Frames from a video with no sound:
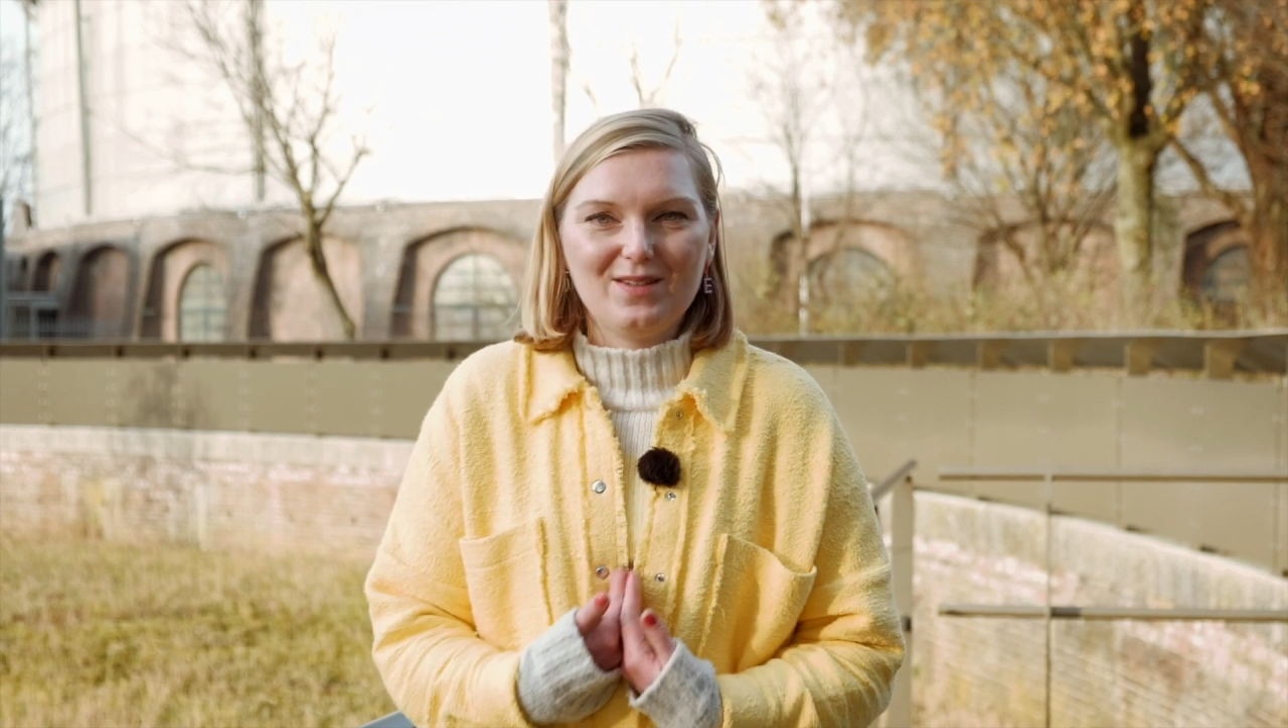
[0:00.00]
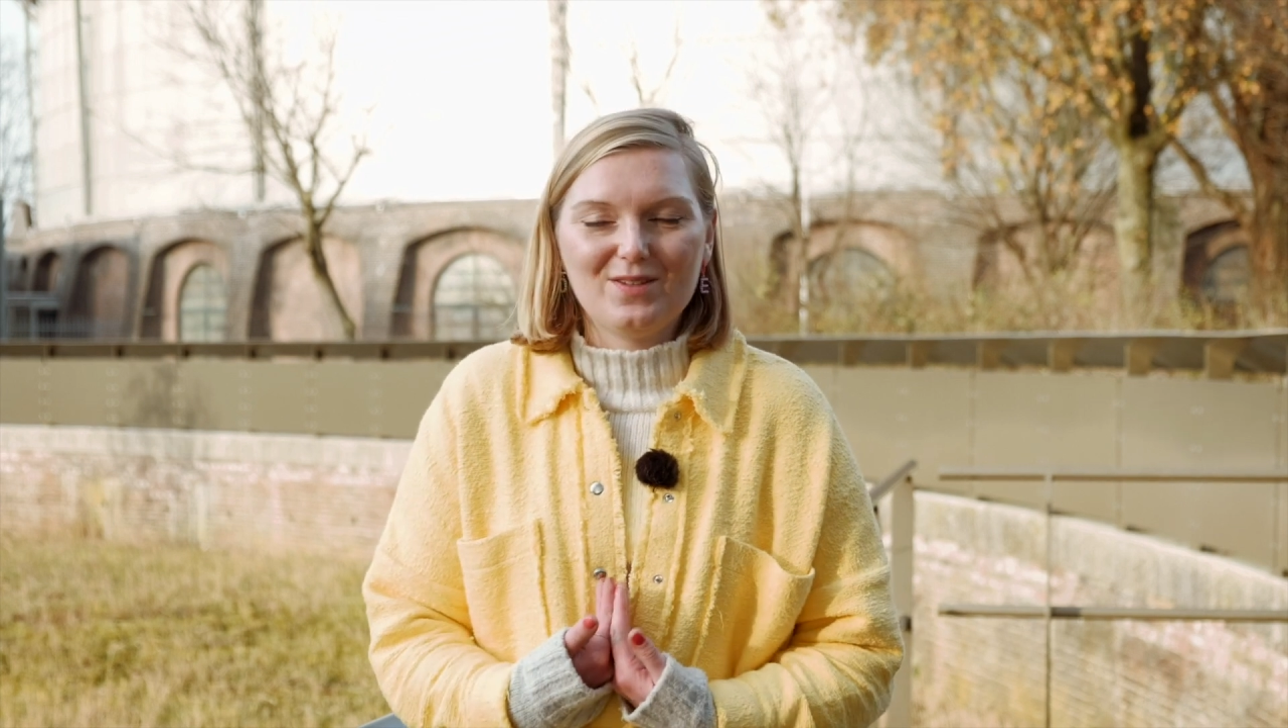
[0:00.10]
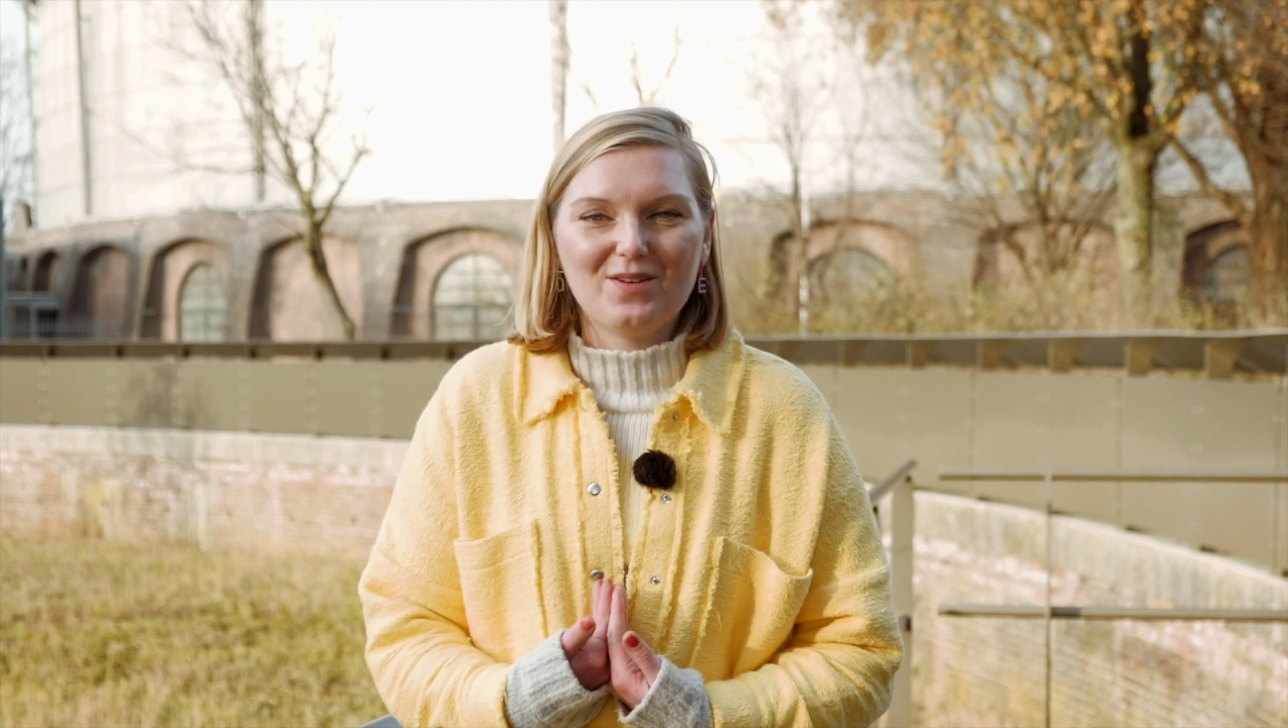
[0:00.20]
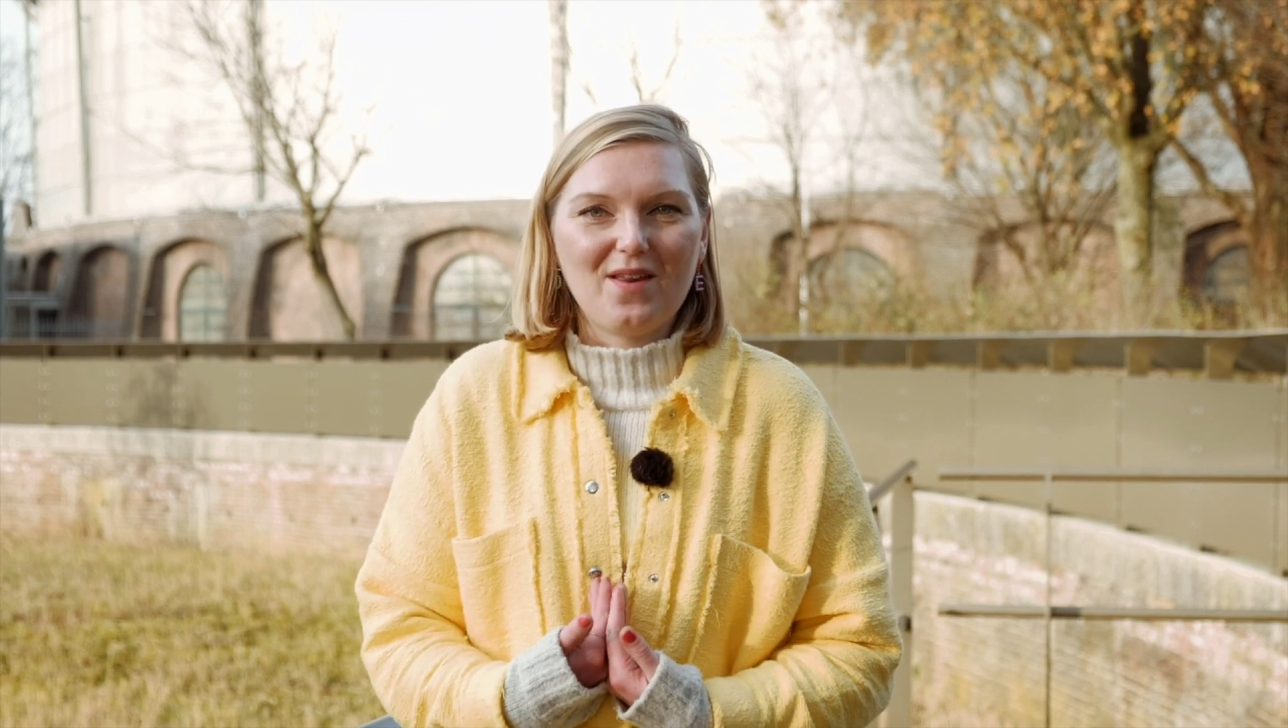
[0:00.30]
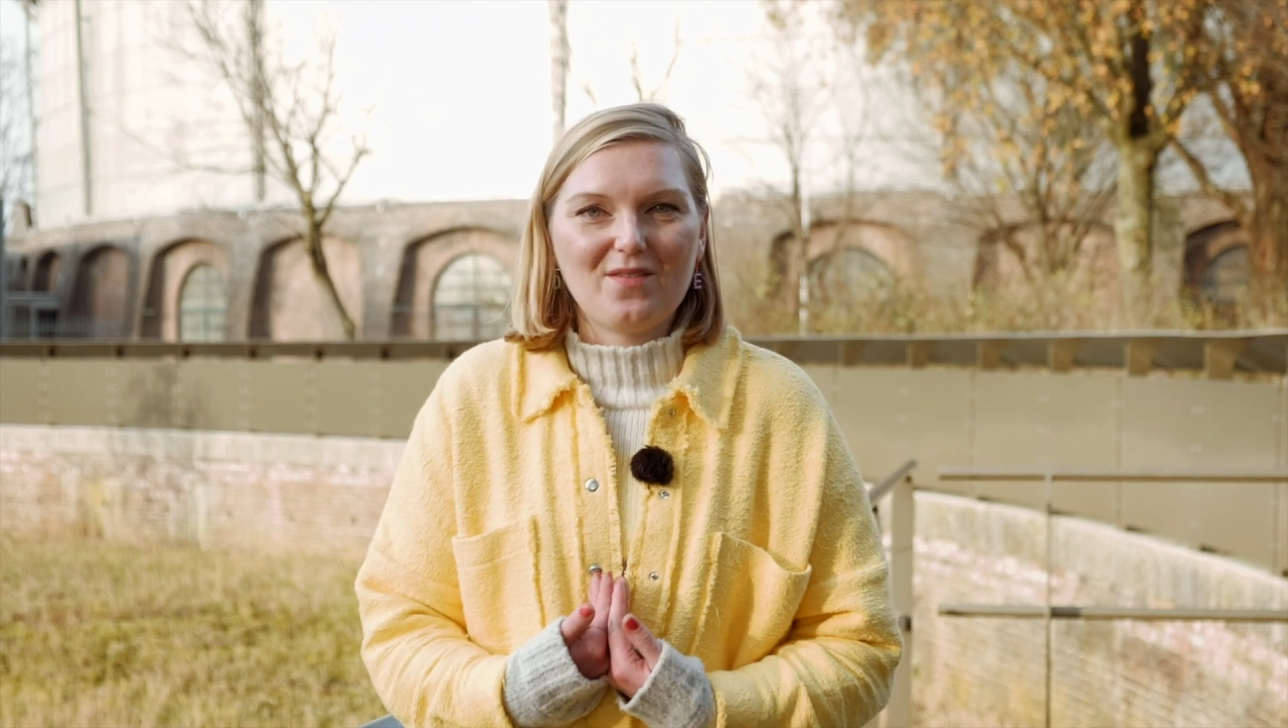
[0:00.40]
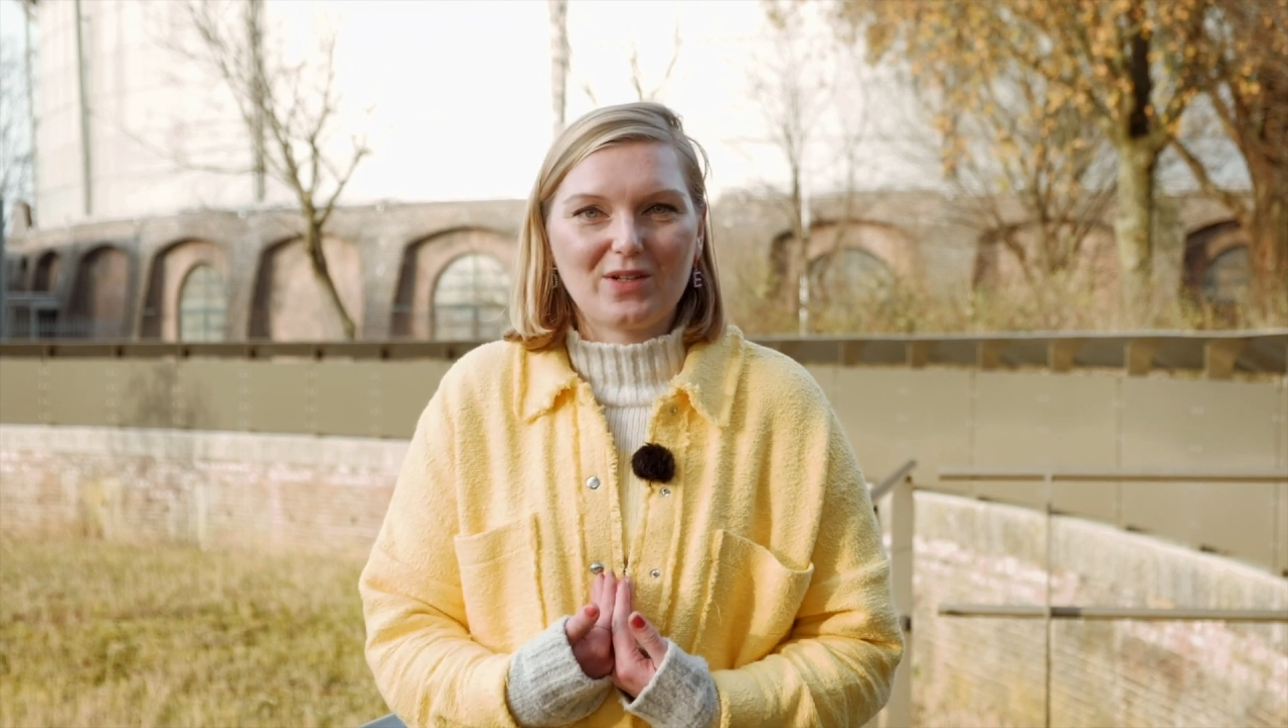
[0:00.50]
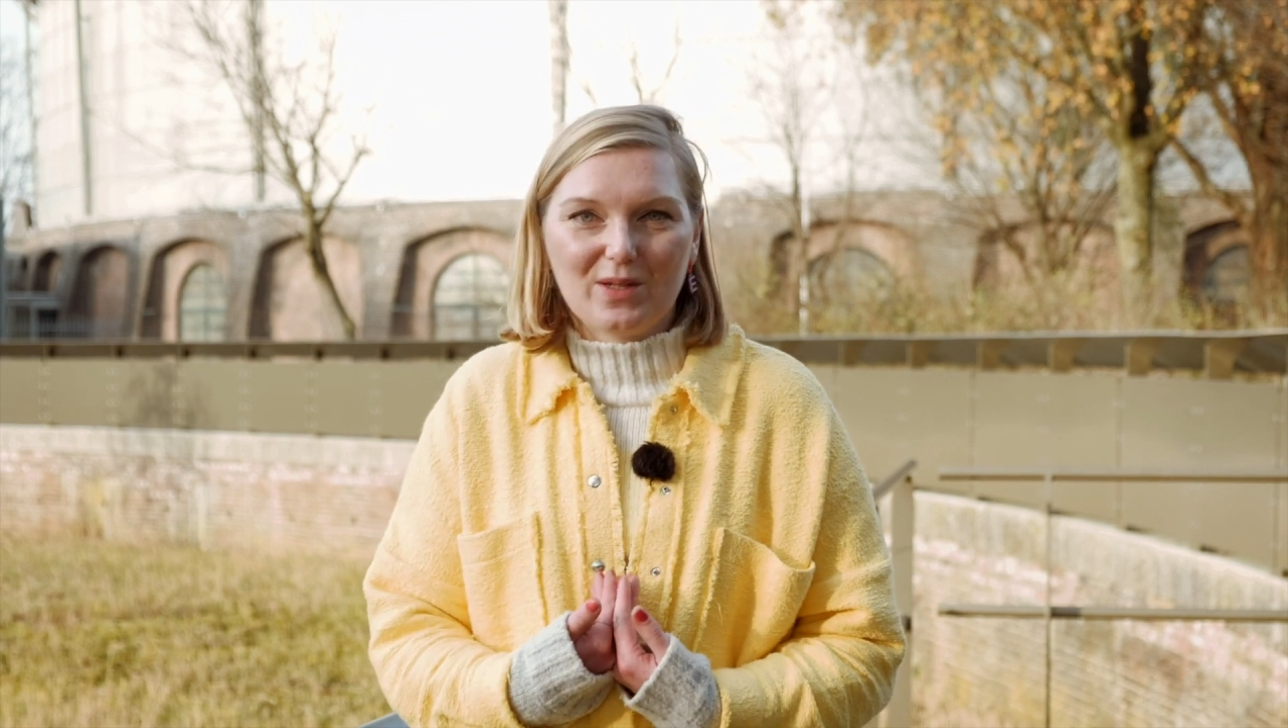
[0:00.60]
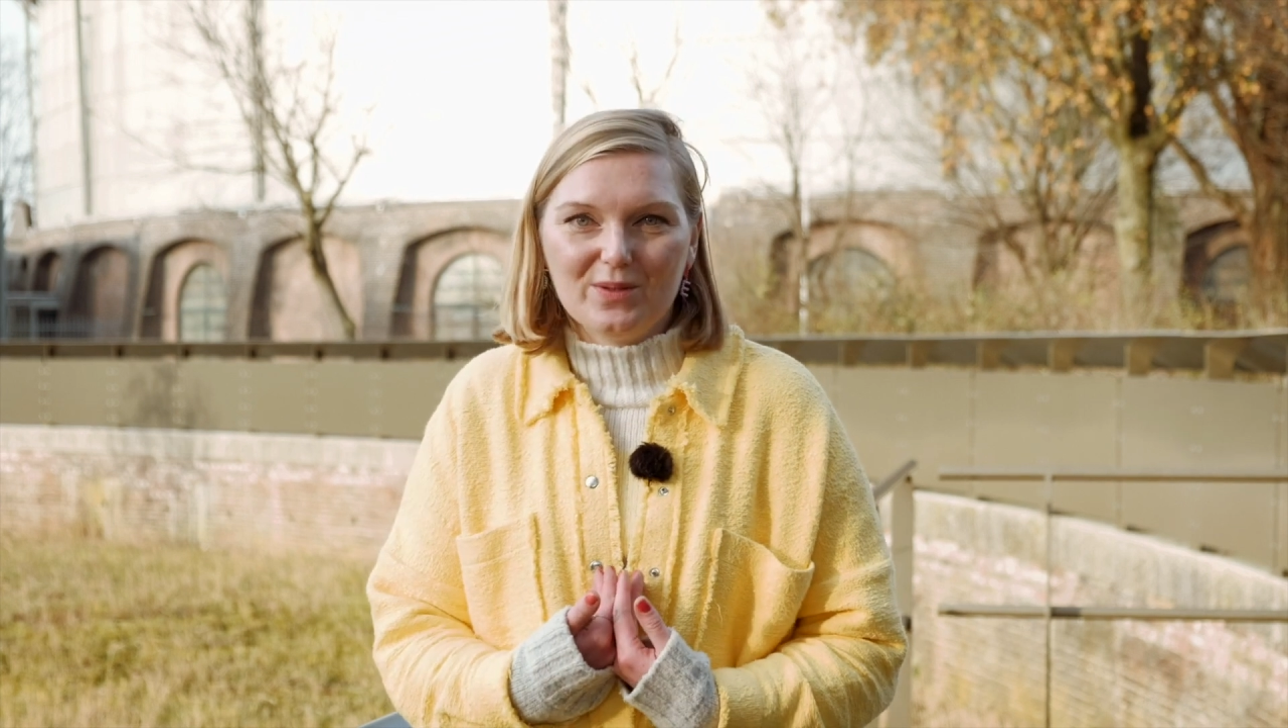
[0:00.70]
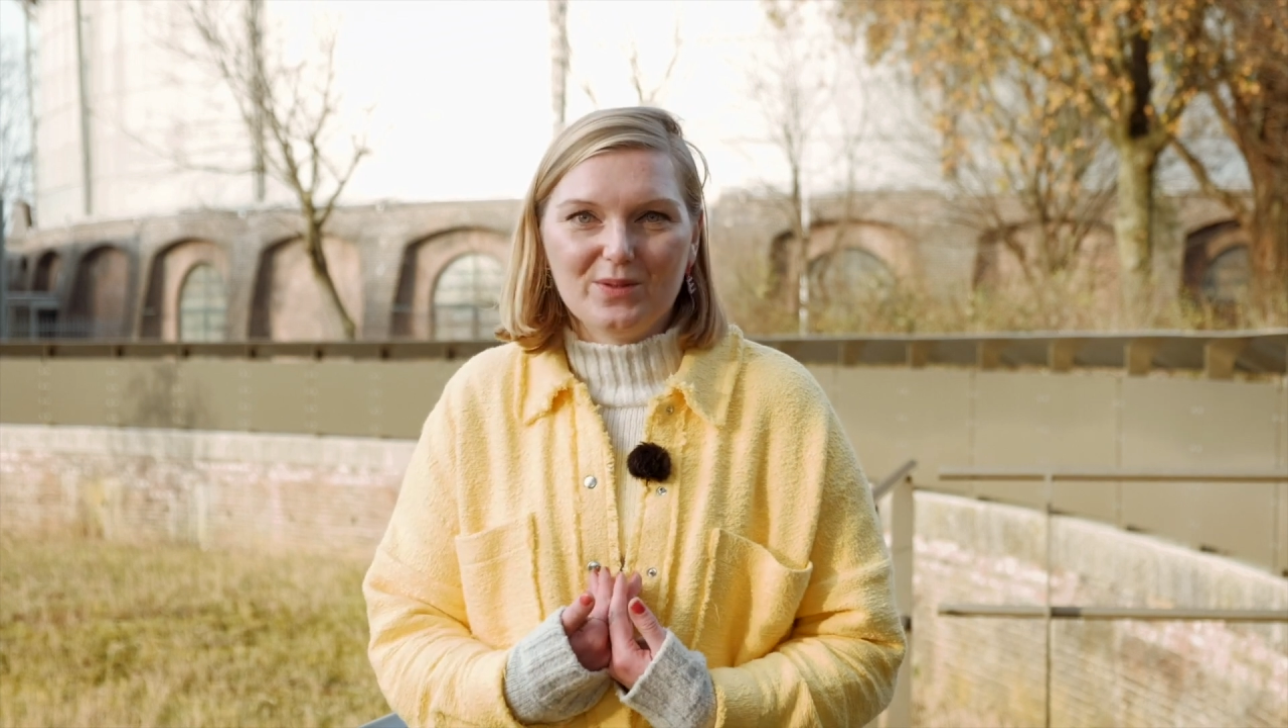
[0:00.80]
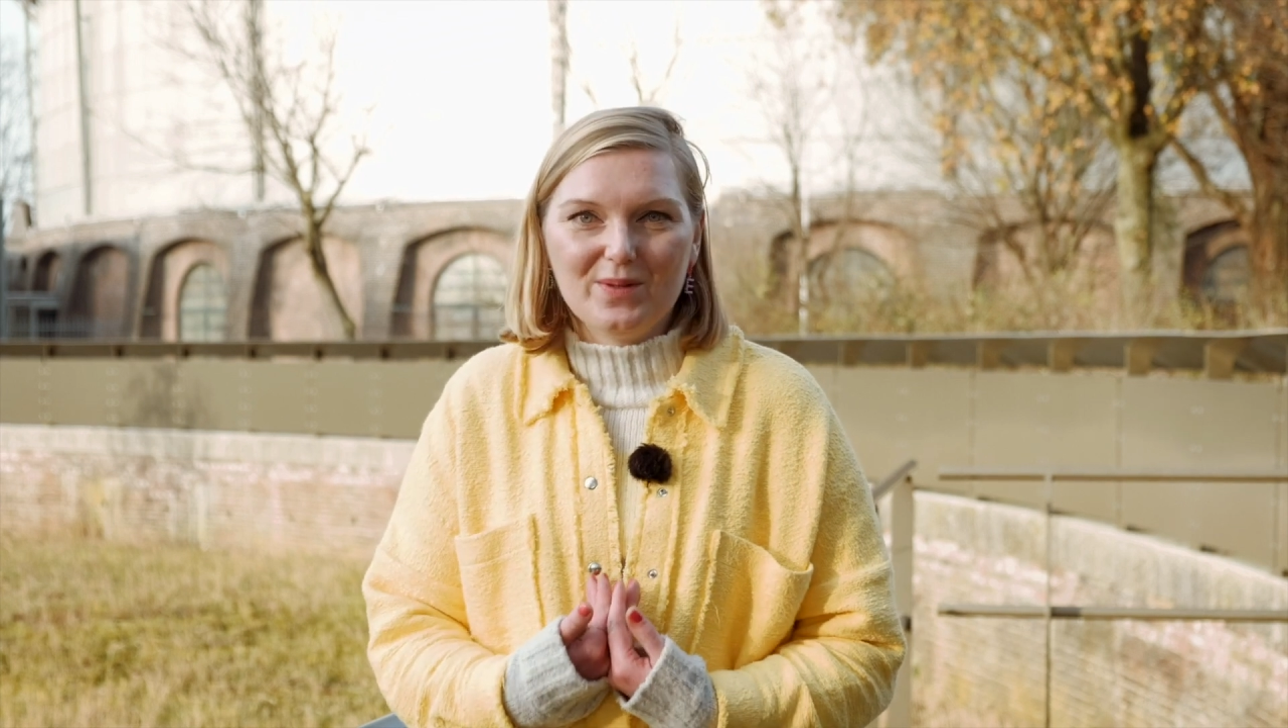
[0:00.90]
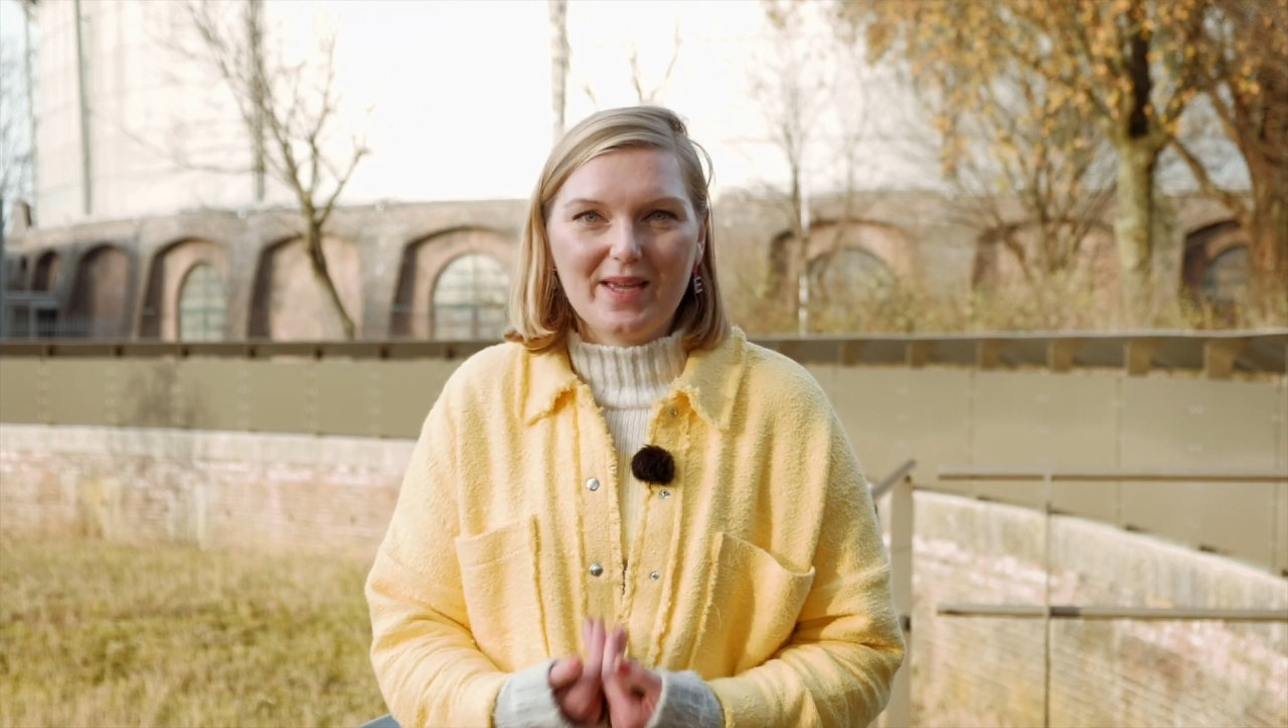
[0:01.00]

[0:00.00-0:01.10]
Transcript: you don't have a clue,